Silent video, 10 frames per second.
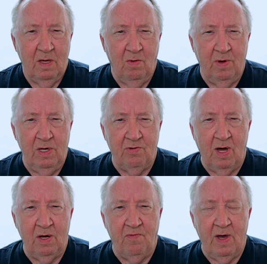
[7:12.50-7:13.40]
And when you
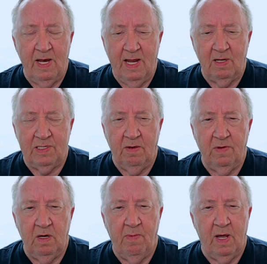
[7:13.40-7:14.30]
try to find out
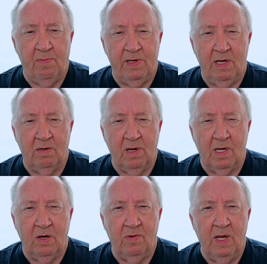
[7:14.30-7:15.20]
something about a particular
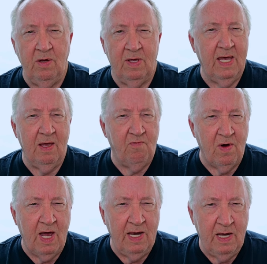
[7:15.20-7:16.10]
country and you can't
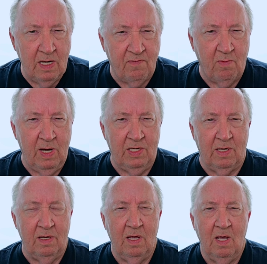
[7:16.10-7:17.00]
find any
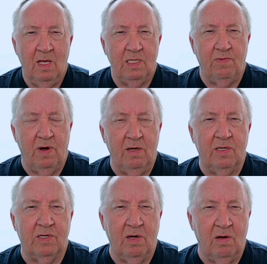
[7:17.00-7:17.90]
information, it's very
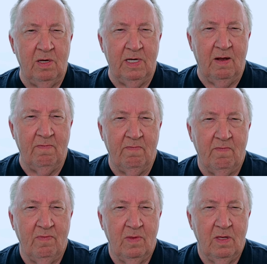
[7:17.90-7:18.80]
discouraging.
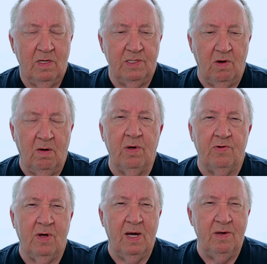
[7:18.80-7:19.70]
So I'm going
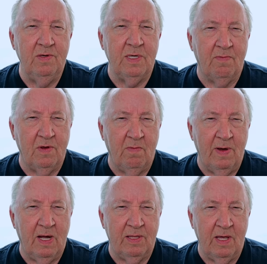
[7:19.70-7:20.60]
to try to do something
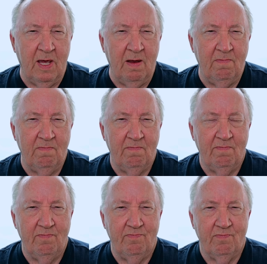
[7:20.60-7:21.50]
about that.
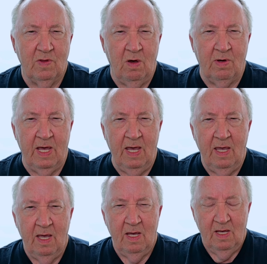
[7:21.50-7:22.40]

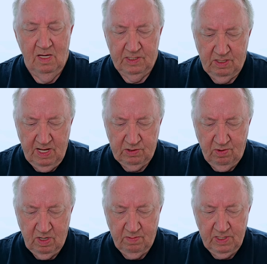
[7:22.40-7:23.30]
Okay? So that's
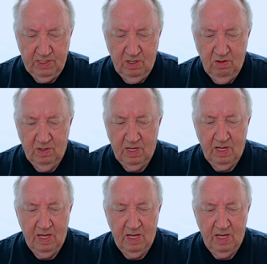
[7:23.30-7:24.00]
what I'm going to do.